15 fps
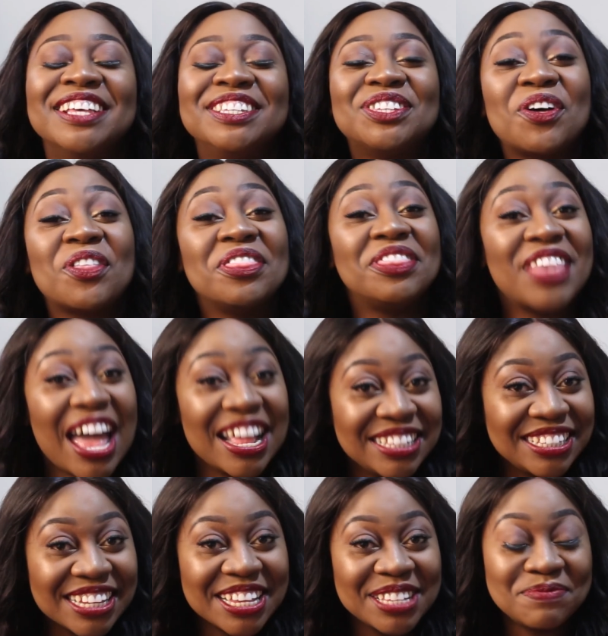So
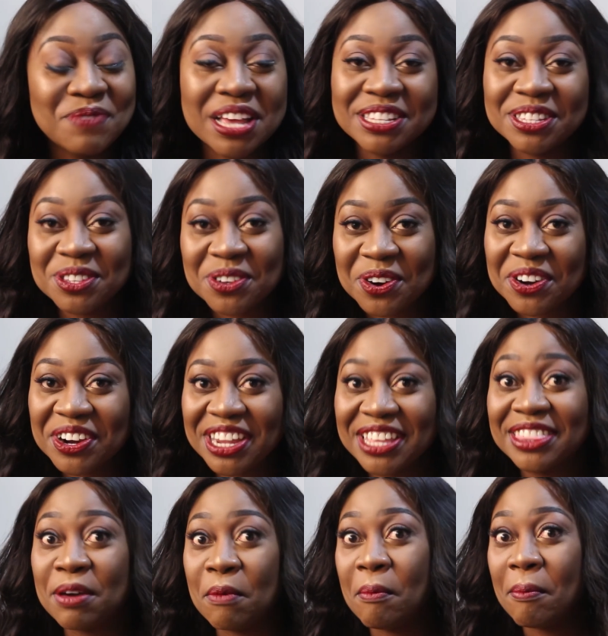that is my
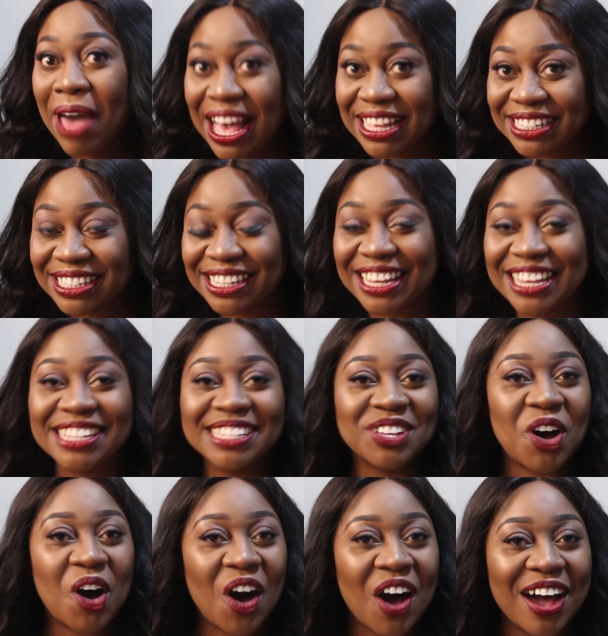story. The mask is
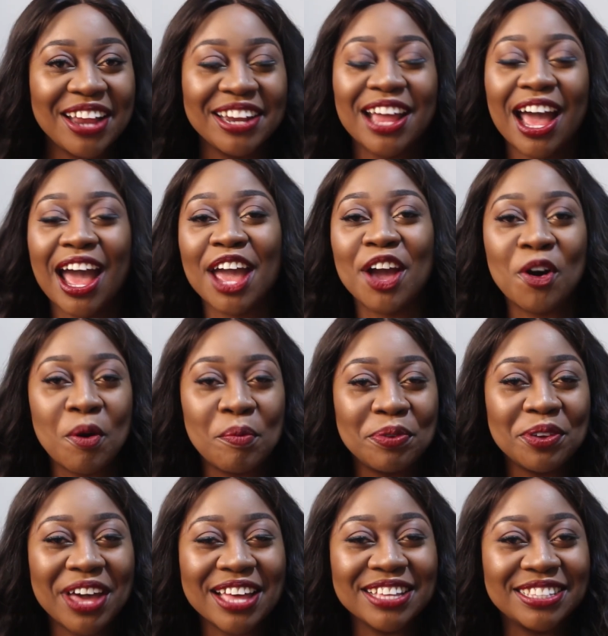on. I hope
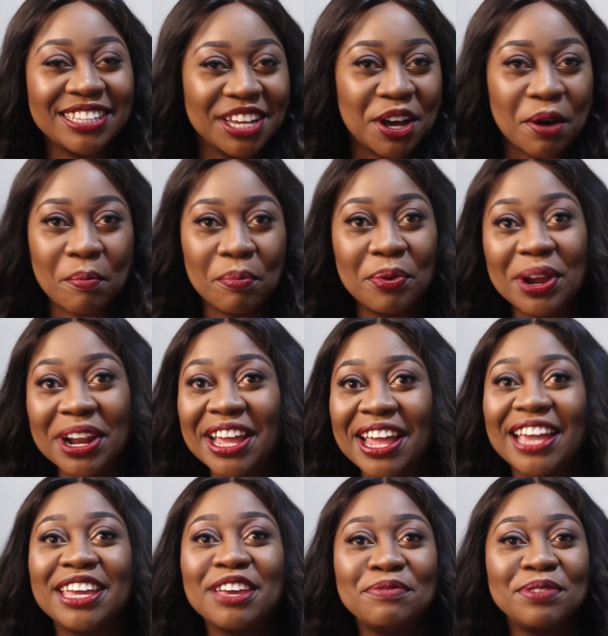you guys think I'm
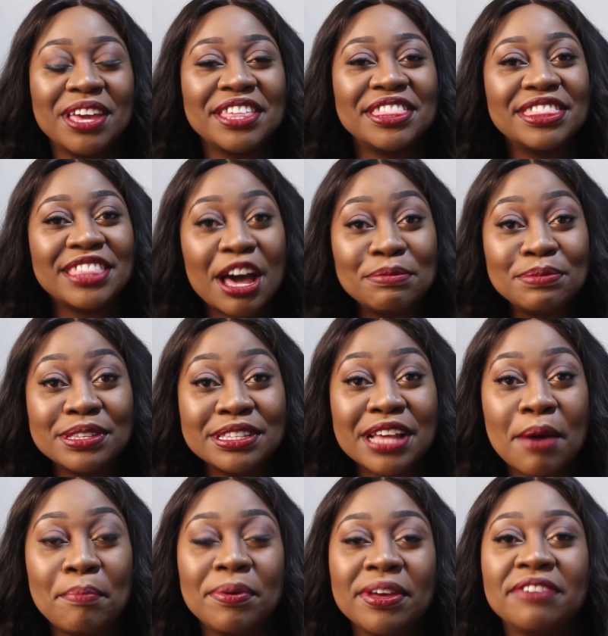pretty. Give me a thumbs
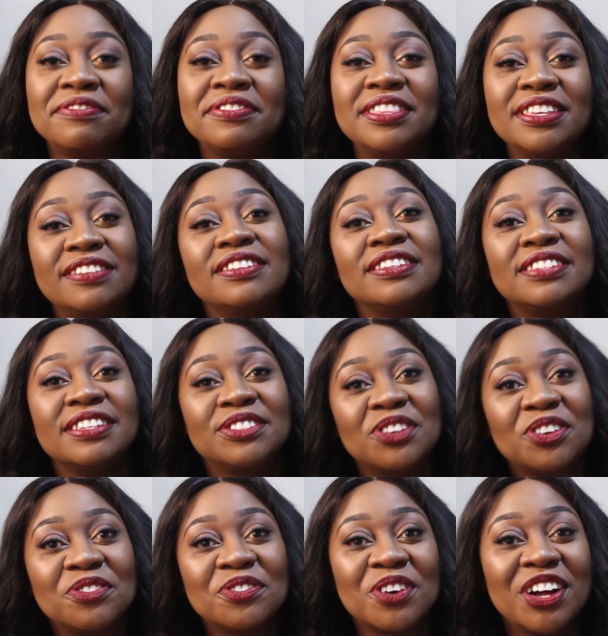up if this is the
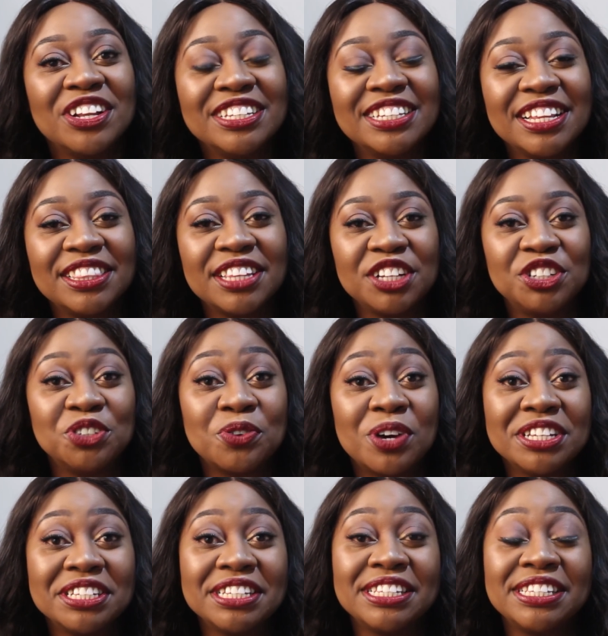sort of content that you
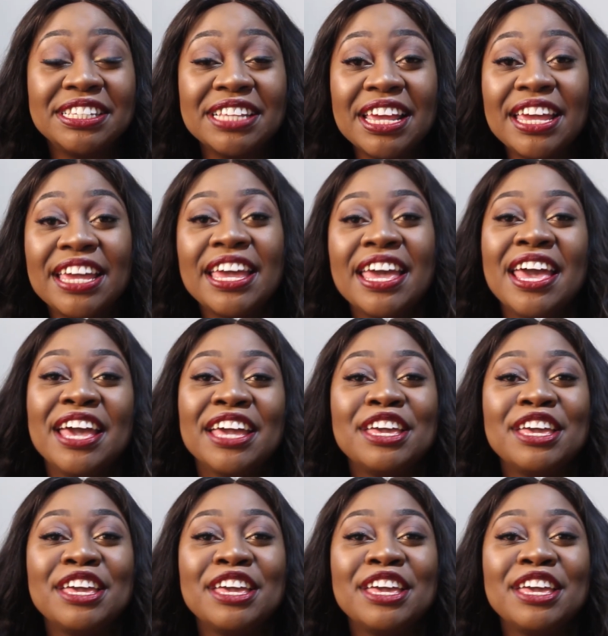want to see.